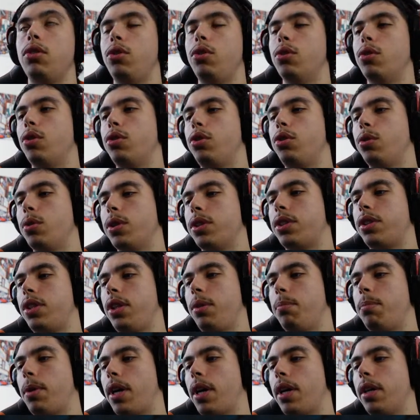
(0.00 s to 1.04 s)
Euro
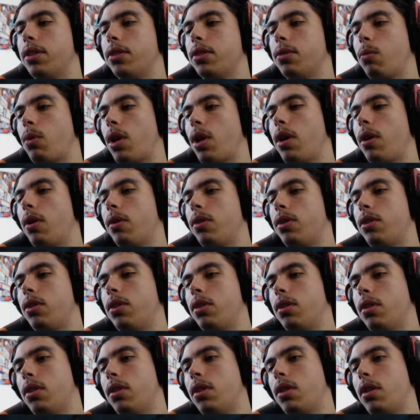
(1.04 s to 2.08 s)
USD bias. Why,
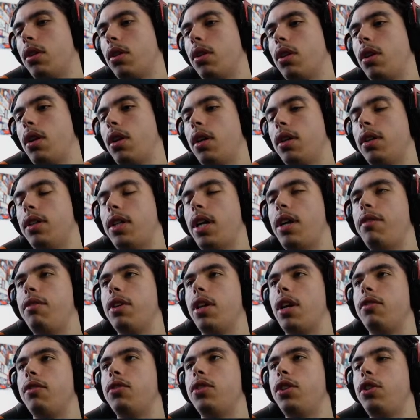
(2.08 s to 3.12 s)

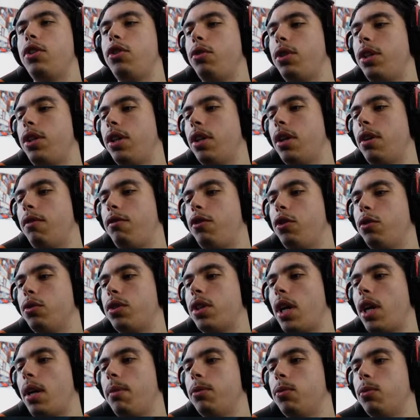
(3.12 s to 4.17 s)
David, I've seen you here a few
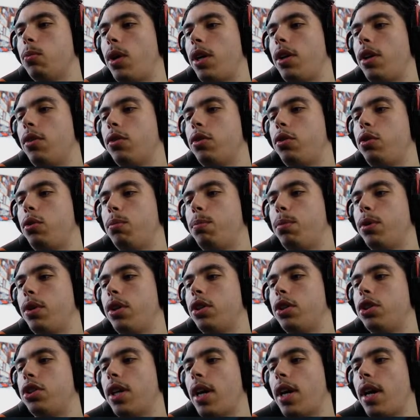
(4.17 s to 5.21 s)
times. Why don't you put
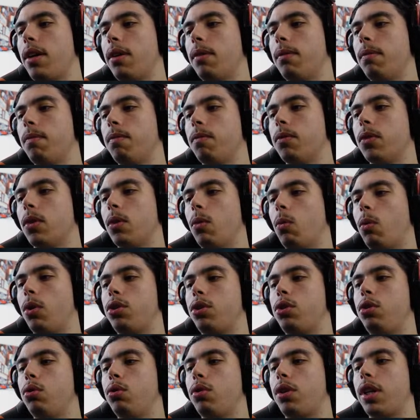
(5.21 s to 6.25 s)
in chat
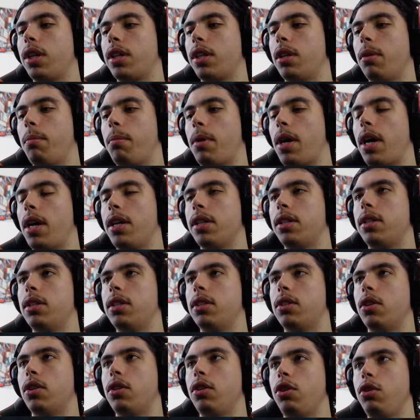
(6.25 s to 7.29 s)
what you think the bias
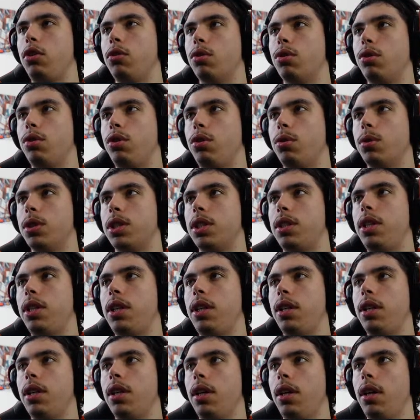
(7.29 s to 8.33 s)
is on Euro
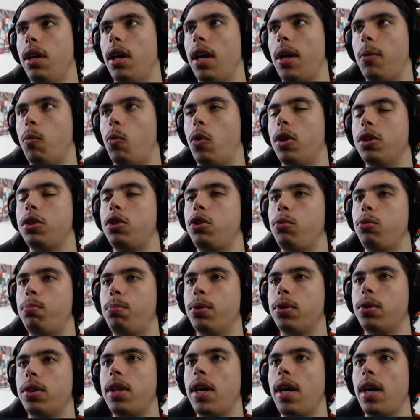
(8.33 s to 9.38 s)
USD? And once you
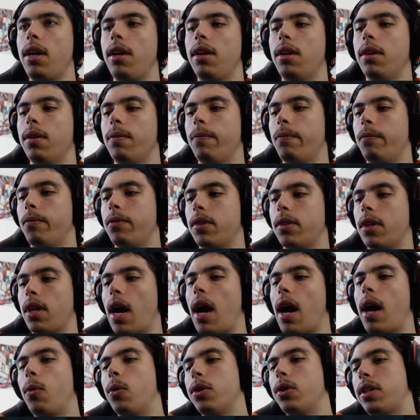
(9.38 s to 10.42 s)
put that,
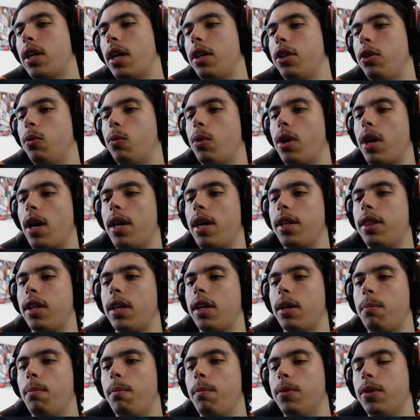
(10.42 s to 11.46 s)
I will tell you what I
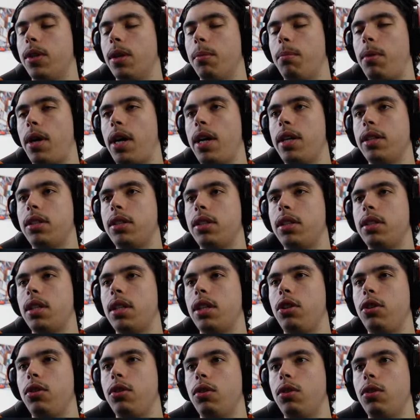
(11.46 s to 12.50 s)
think the bias is,
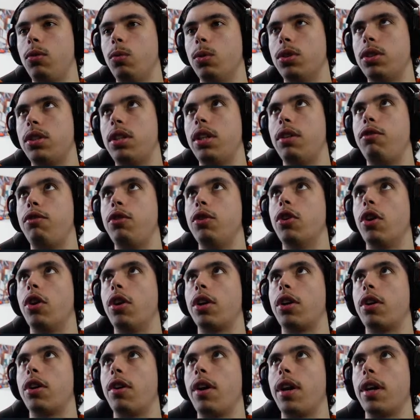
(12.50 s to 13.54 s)
and you will see if you
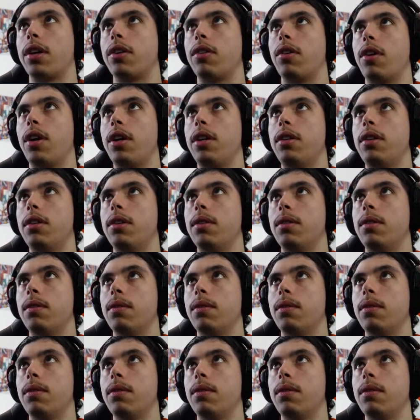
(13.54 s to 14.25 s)
got it correct, right?